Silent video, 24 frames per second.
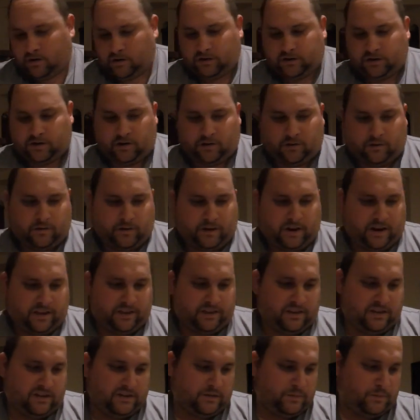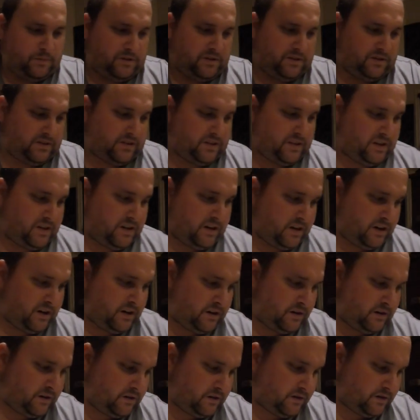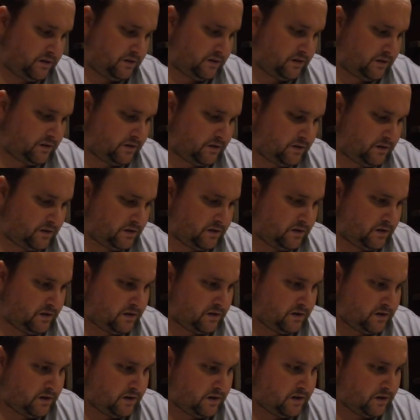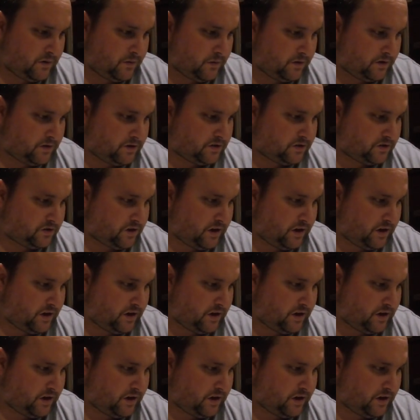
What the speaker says: So we got this piece here, and we're just